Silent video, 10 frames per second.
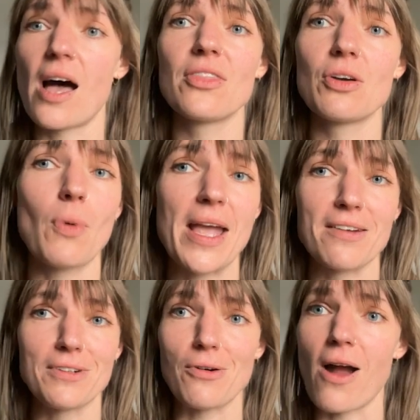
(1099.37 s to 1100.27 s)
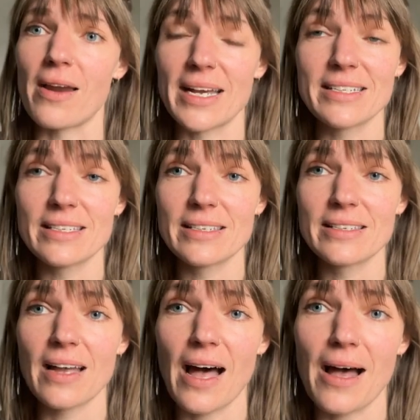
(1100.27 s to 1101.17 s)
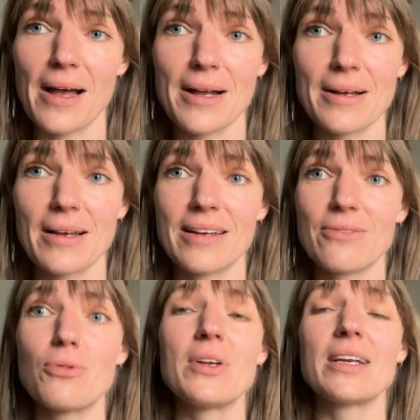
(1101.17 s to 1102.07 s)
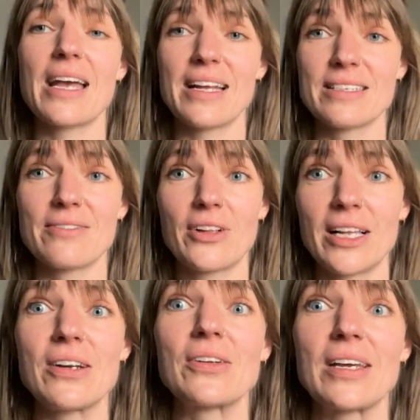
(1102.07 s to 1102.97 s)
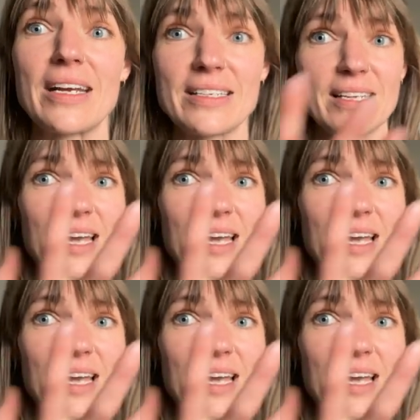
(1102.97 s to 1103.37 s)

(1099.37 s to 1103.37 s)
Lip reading: the way of Uranus. As clearly as